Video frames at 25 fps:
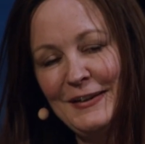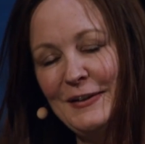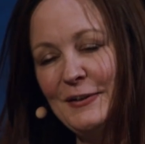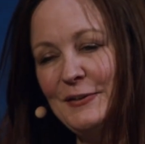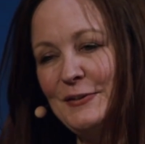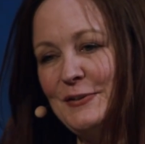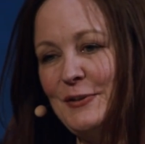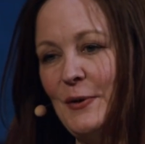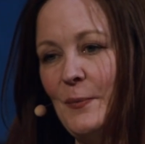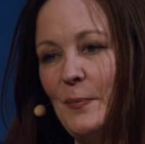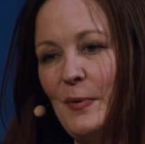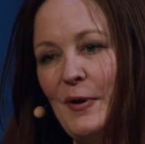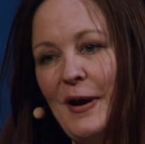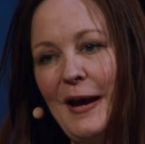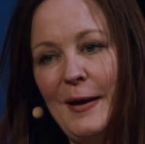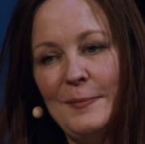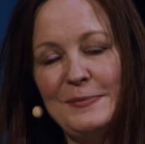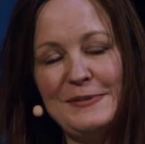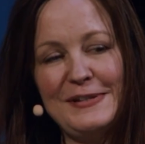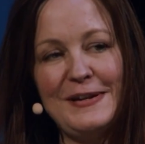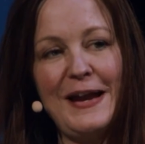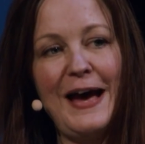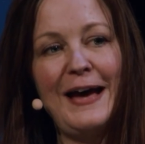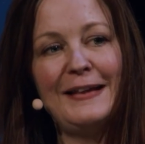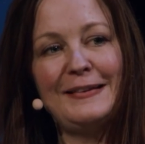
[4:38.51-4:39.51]
So perhaps
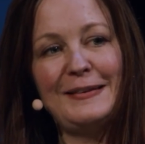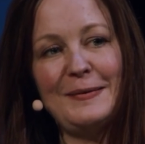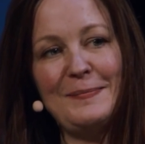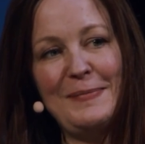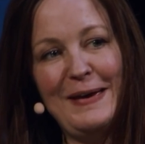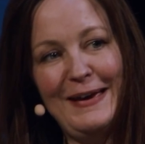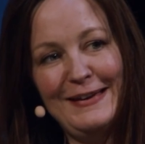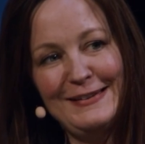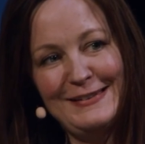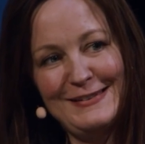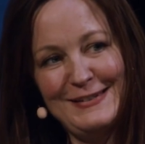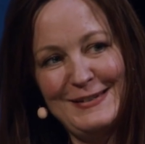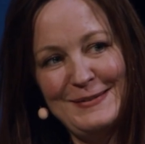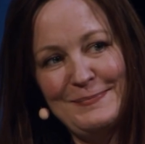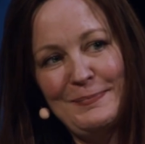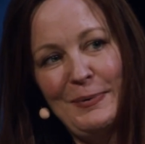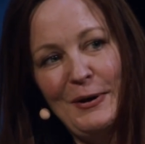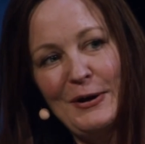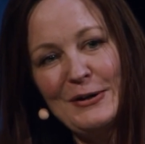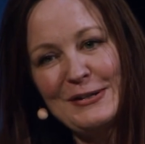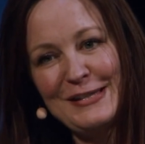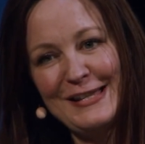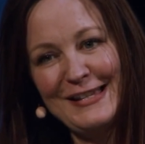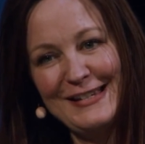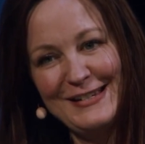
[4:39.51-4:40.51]
not the best
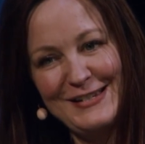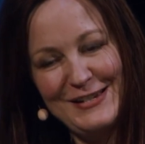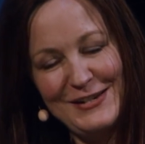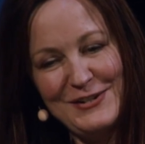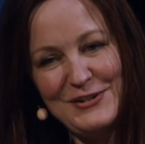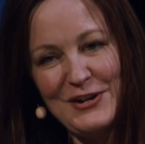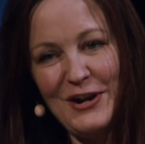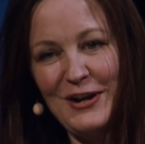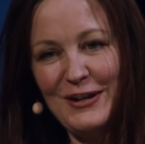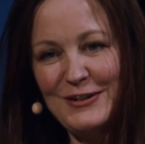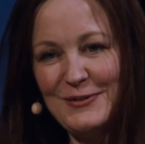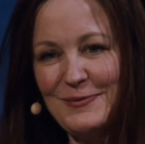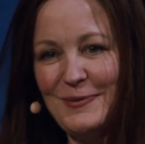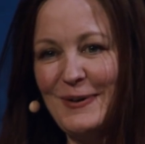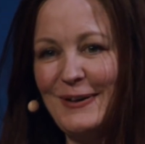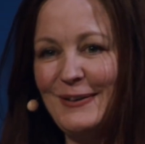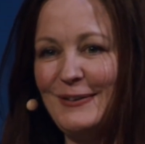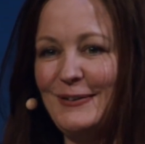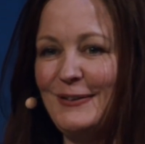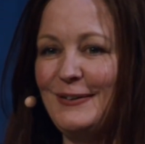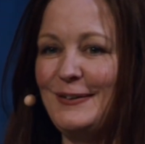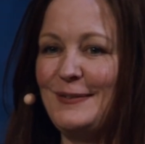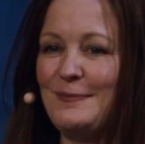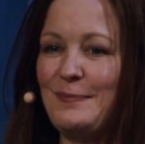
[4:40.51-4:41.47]
person to judge whether